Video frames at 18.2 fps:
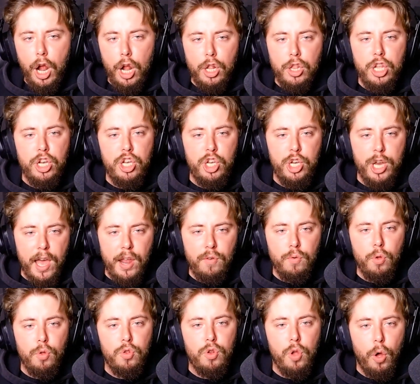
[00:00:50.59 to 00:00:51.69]
The
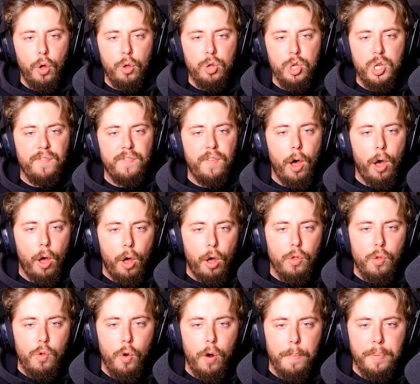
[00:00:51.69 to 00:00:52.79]
general goals of all
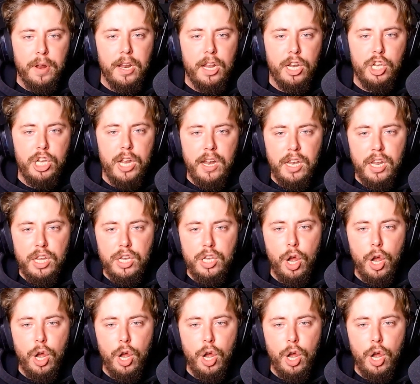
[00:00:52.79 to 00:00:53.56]
corporate agendas